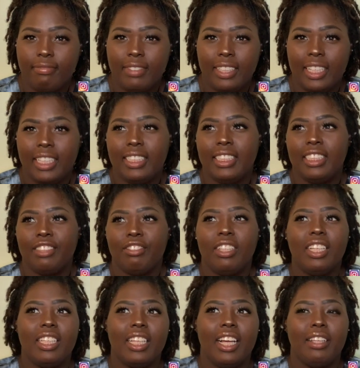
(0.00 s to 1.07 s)
Because it's
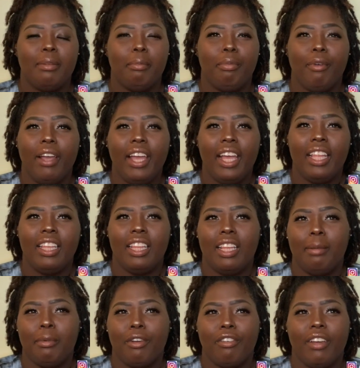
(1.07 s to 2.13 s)
really not the bread that
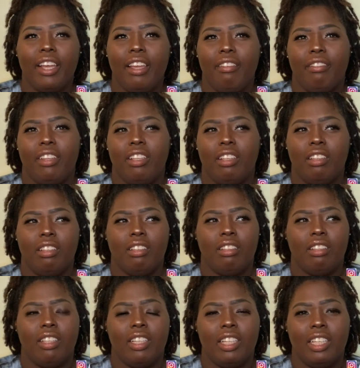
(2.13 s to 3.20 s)
I'm craving.
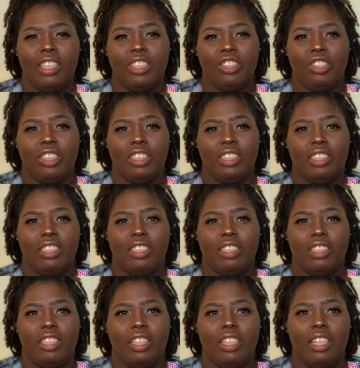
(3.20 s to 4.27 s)
It's just
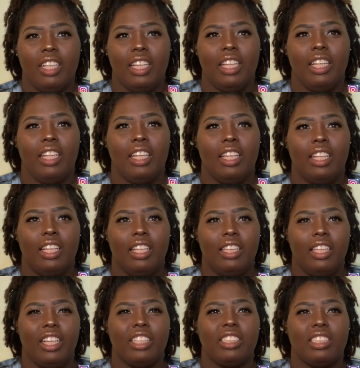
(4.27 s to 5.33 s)

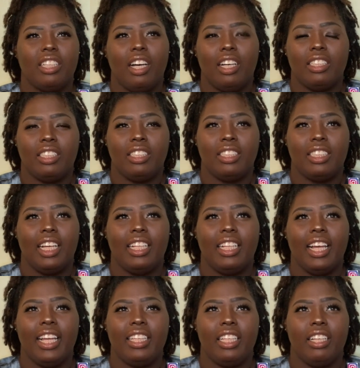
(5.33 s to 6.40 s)
their sauces. I
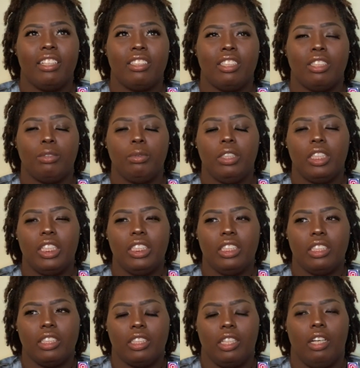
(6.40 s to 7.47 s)
like their sweet onion
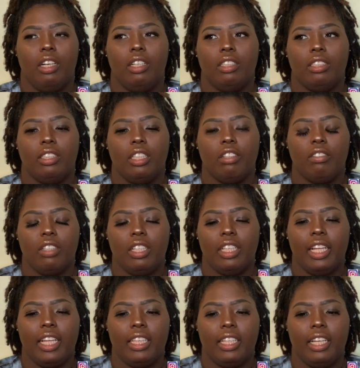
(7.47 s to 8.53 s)
sauce. I really
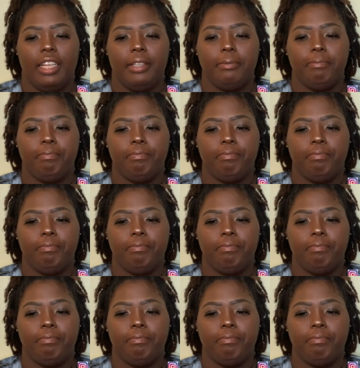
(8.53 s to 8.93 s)
like that.